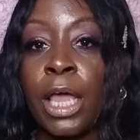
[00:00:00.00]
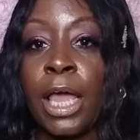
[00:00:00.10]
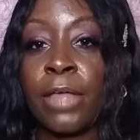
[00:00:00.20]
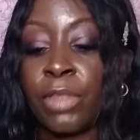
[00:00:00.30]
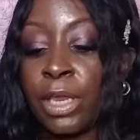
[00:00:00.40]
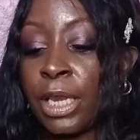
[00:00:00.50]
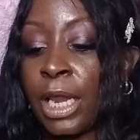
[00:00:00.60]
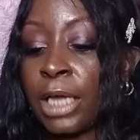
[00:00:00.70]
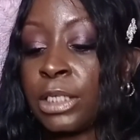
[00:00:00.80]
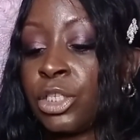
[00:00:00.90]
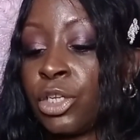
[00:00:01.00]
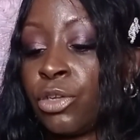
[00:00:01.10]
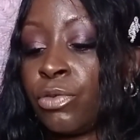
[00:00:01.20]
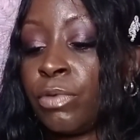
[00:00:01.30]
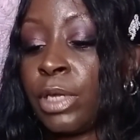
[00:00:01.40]
And then next
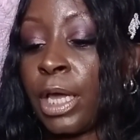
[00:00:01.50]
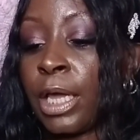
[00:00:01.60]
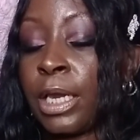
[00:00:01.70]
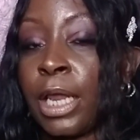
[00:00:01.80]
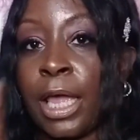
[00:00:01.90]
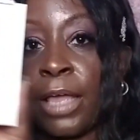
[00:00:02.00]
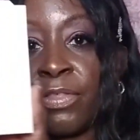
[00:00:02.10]
you get a